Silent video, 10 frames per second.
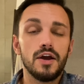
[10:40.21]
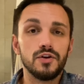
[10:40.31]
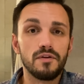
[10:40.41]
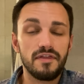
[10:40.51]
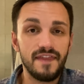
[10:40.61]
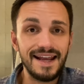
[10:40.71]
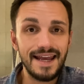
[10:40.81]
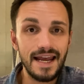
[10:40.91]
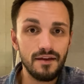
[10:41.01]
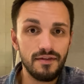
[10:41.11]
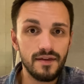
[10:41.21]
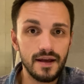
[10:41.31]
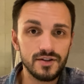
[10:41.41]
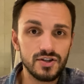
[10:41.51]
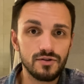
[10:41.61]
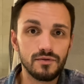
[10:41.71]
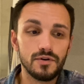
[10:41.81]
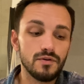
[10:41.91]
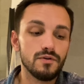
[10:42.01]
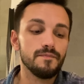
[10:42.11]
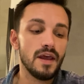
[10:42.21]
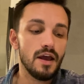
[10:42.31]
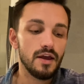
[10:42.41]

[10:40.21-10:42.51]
you're thinking things through,